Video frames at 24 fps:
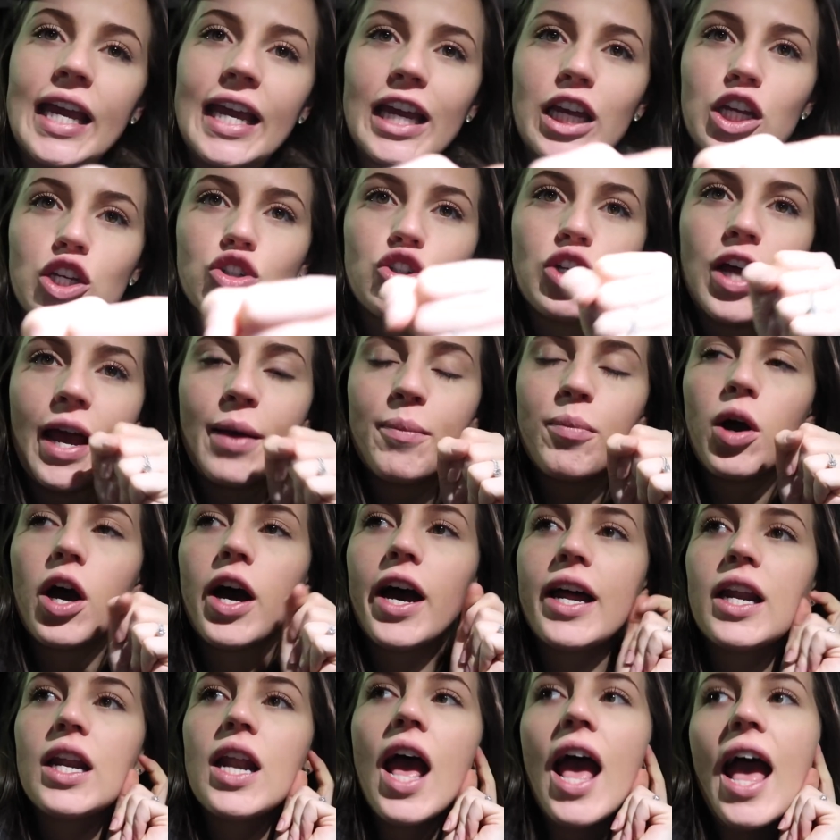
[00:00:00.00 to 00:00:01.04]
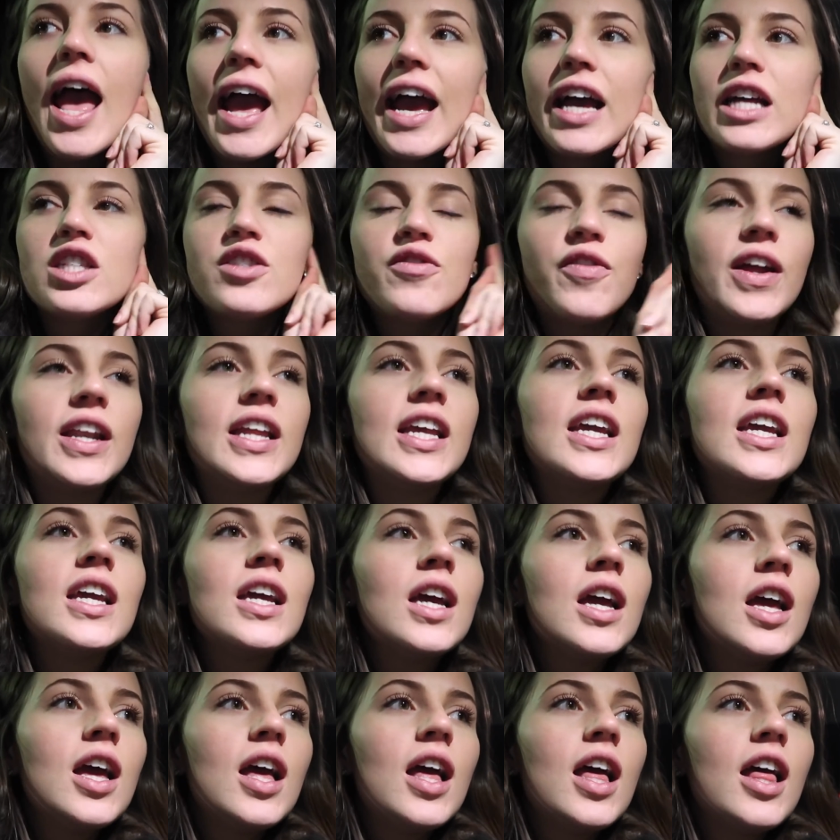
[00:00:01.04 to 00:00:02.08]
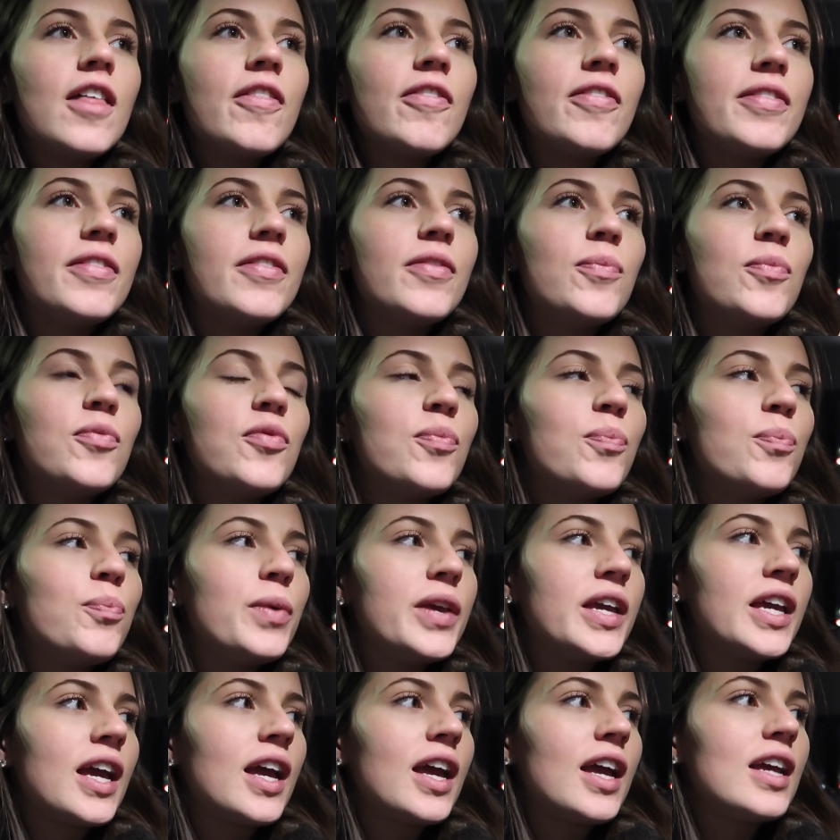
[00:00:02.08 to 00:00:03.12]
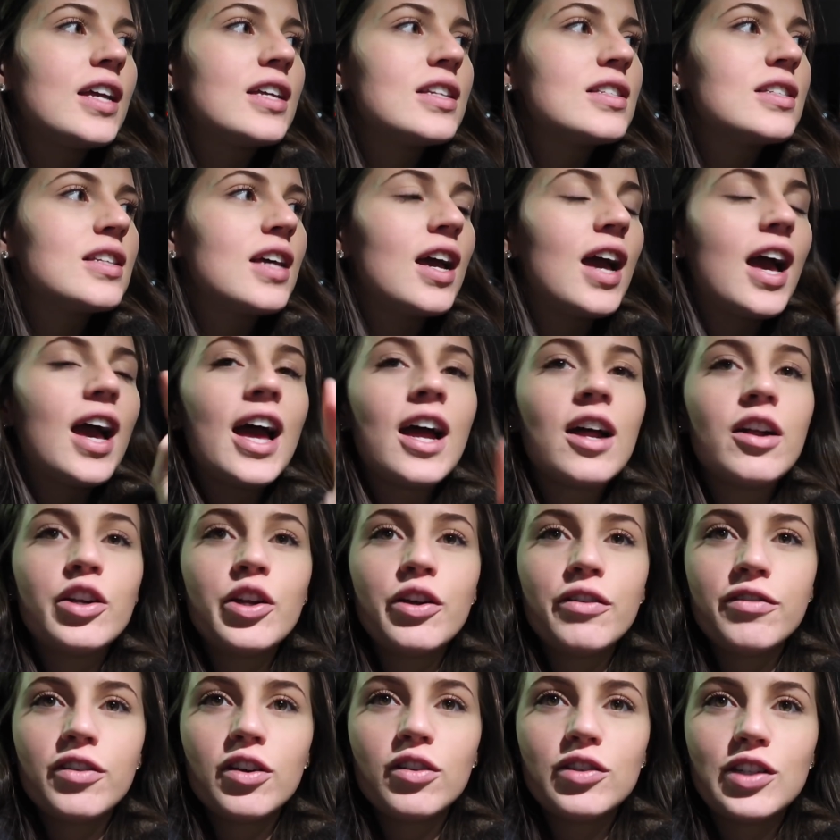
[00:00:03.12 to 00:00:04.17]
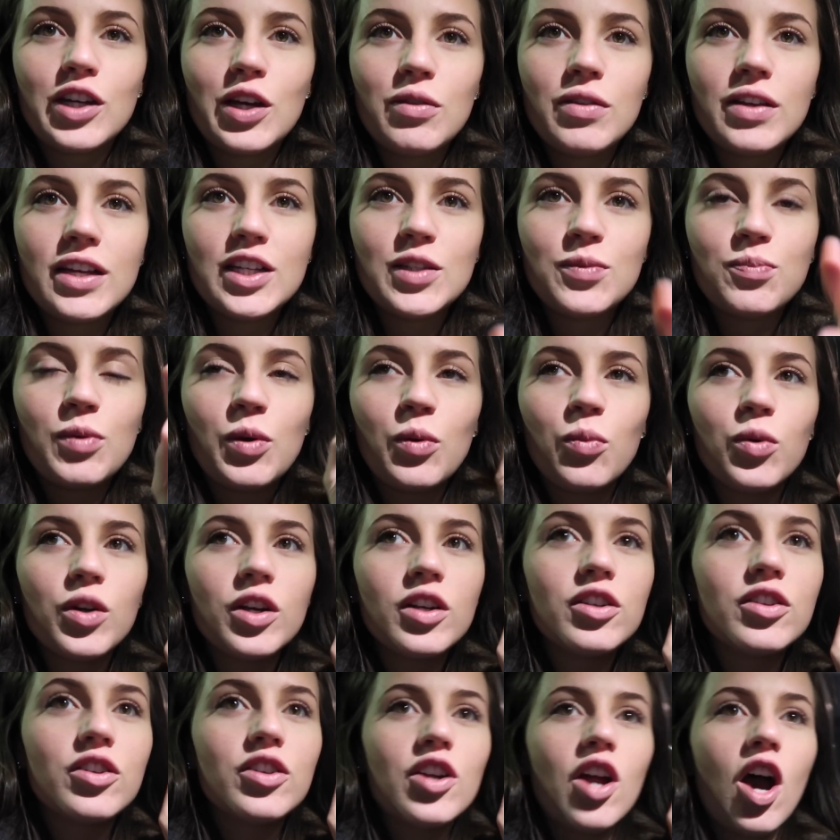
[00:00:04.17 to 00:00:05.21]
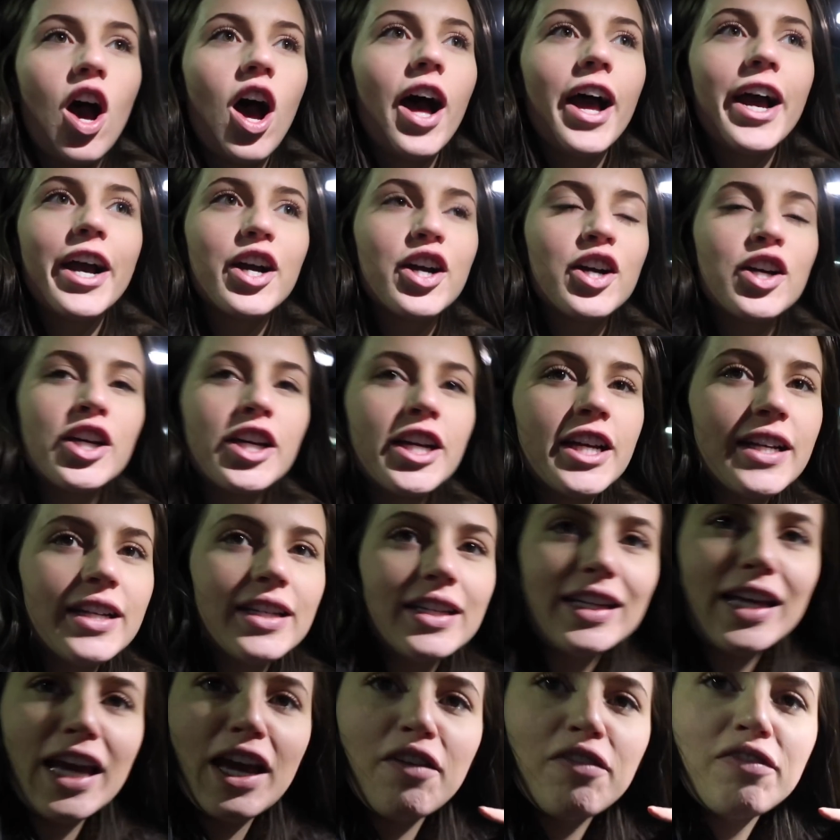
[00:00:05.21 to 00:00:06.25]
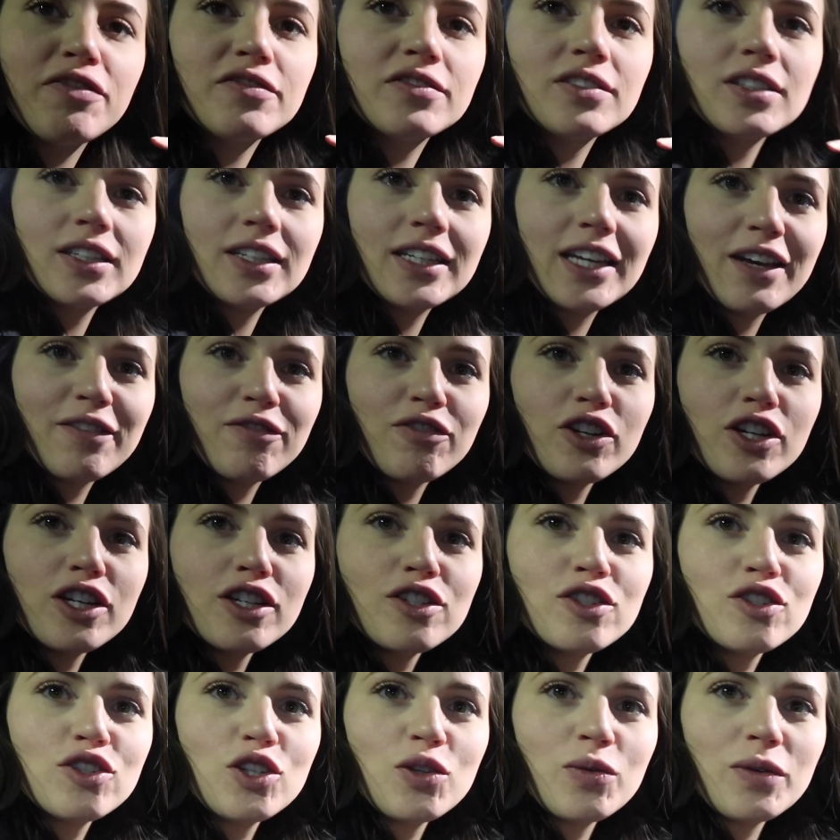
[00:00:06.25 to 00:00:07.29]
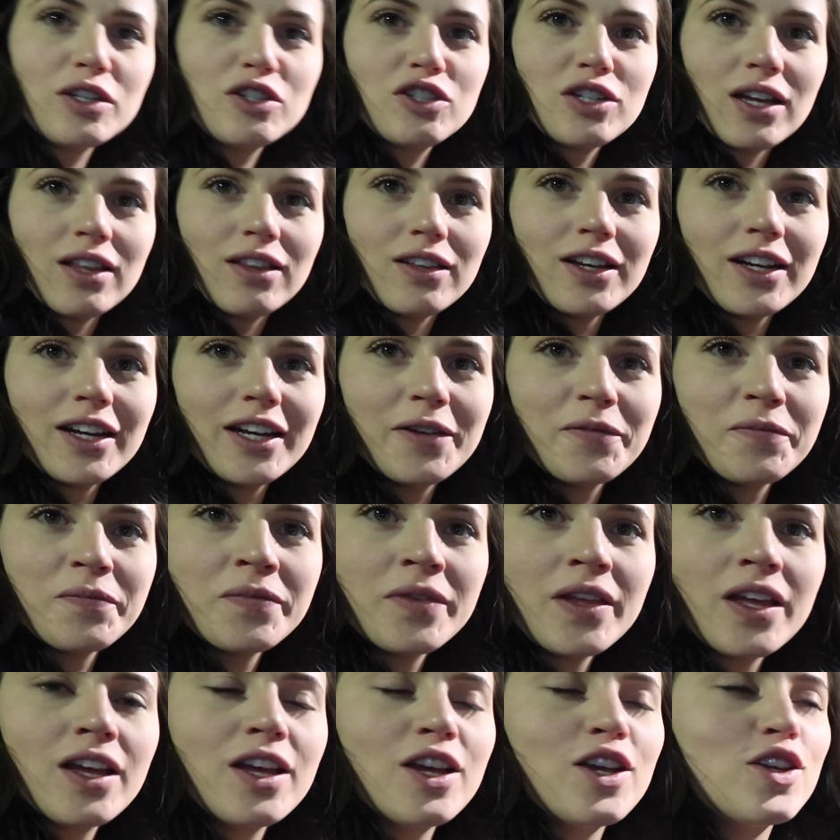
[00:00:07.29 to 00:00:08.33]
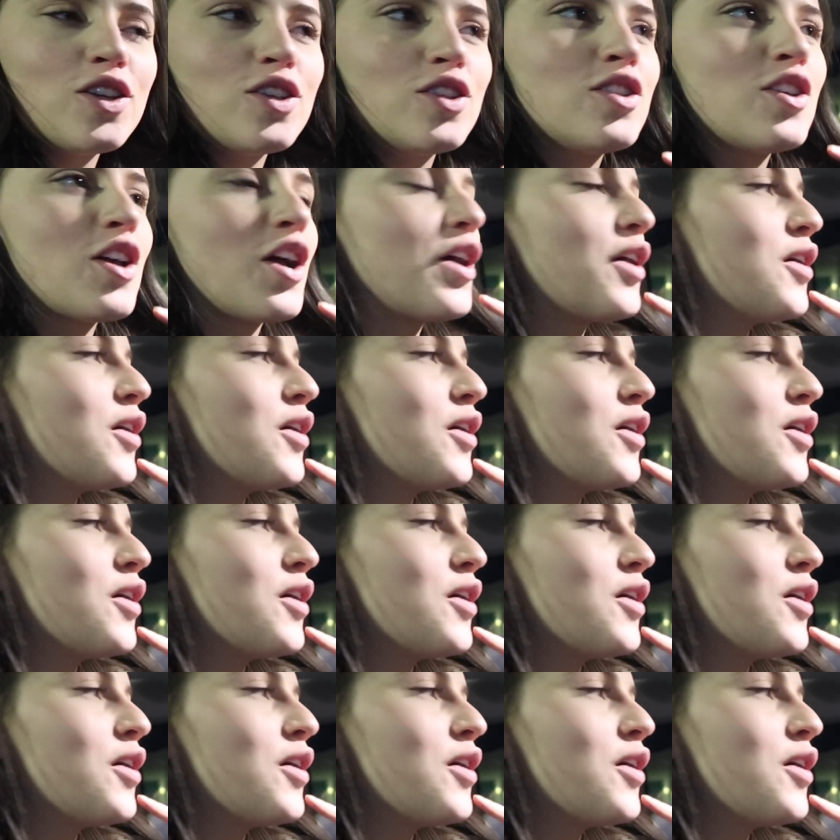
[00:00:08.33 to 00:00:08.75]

hand tripod. It's funny because I don't know if y'all know this, but we're not good gift givers to each other. So